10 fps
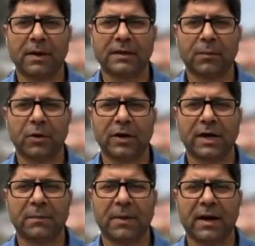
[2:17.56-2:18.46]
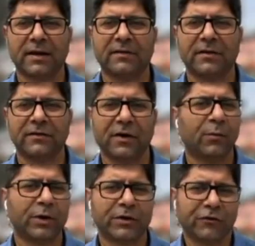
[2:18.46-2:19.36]
among the political parties in
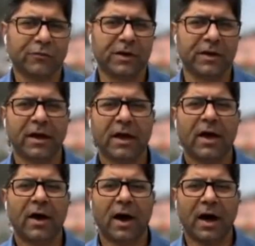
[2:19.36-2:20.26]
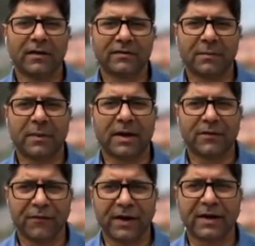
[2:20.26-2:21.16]
Jammu and Kashmir. Uh, some are
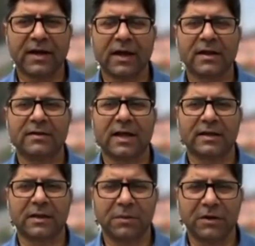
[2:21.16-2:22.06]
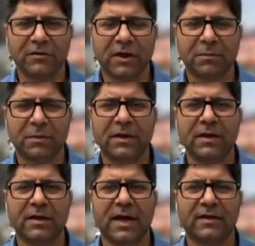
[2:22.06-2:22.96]
defending it, like the
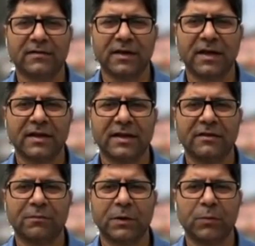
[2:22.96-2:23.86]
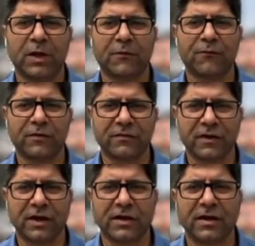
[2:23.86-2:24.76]
BJP. They are saying these people are
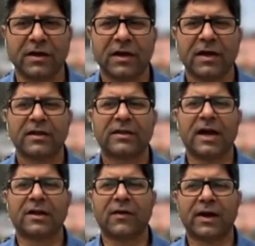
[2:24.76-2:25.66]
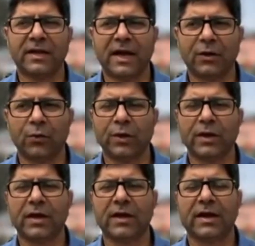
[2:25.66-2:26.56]
frustrated. That's why they are
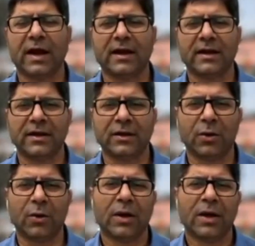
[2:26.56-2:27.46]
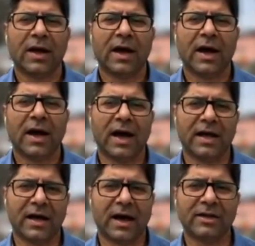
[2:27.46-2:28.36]
doing it, and you know. Uh,
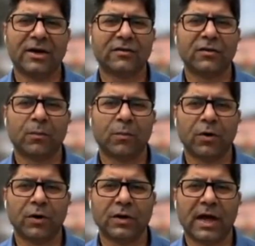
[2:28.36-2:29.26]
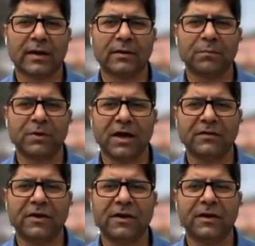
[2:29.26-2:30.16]
others uh, like
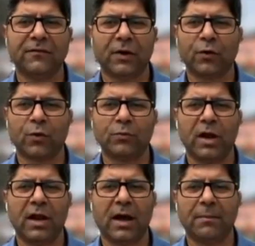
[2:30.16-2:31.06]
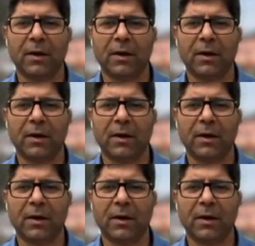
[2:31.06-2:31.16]
PAGD, Farooq Abdullah,